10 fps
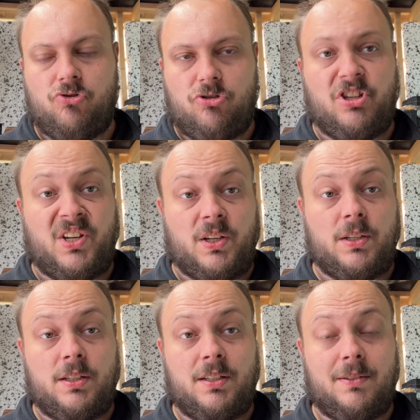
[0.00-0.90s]
yeah,
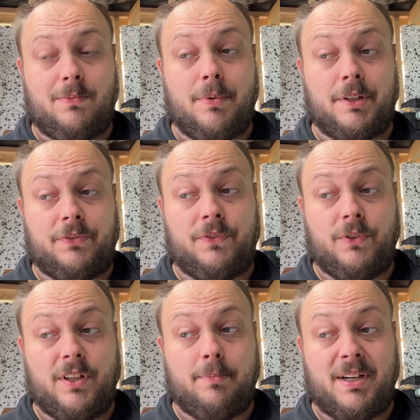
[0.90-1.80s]
I'm about to fill
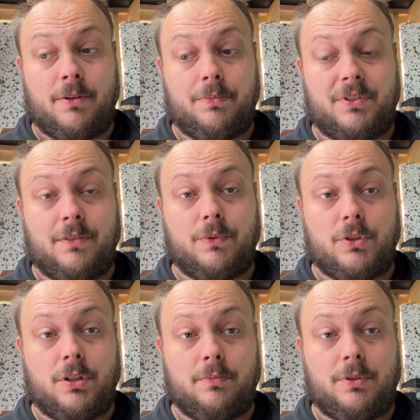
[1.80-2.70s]
that bag up several
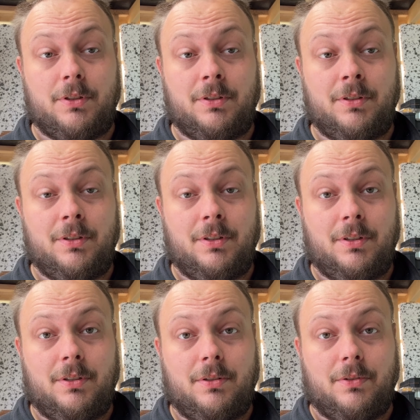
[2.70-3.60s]
times
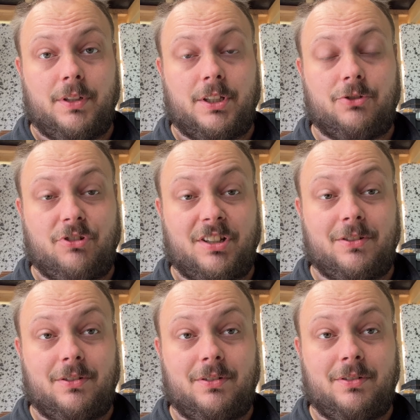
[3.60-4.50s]
on the
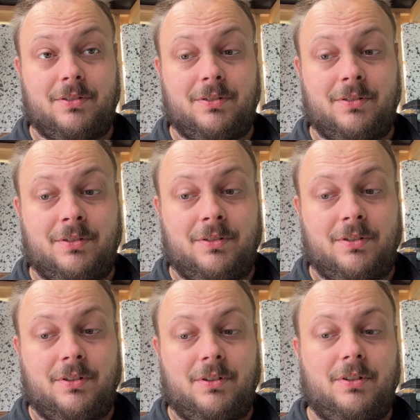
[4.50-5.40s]
extractor.
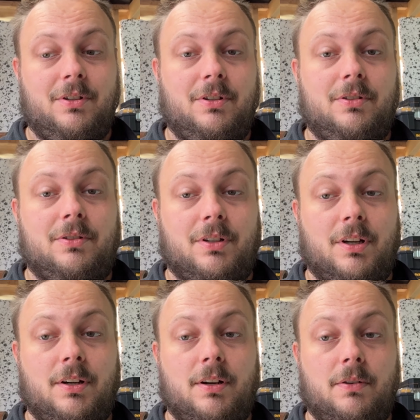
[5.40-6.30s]

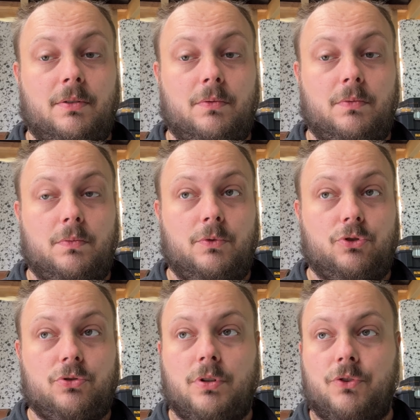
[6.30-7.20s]
So
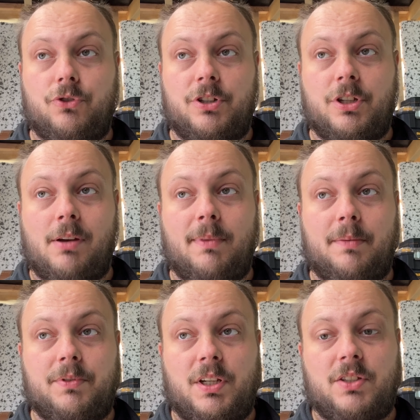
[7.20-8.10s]
I'll try time
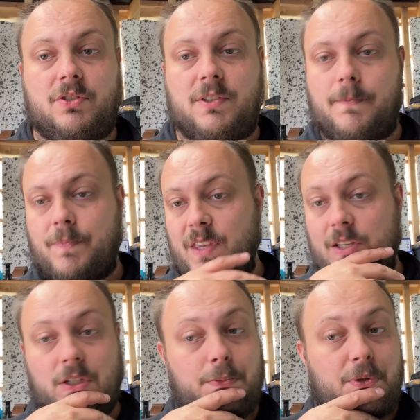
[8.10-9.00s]
lapsing it. It's
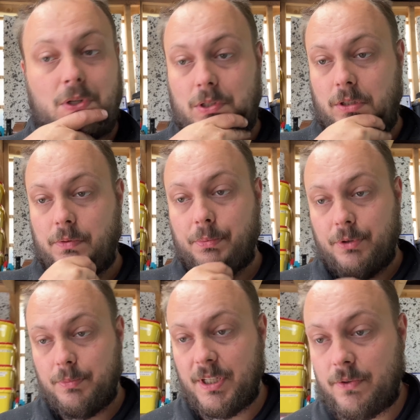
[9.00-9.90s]
going to be probably
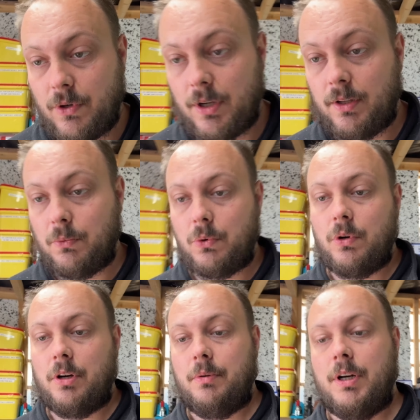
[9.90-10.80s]
going to be quite a
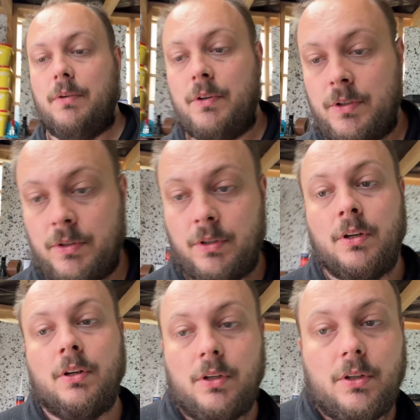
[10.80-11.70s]
while.
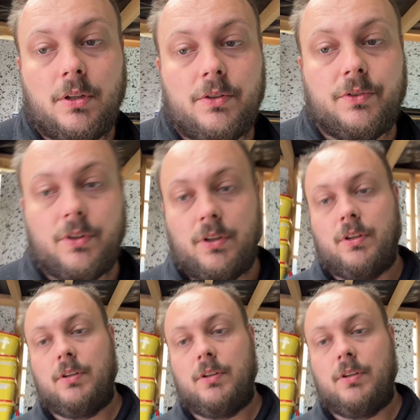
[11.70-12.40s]
So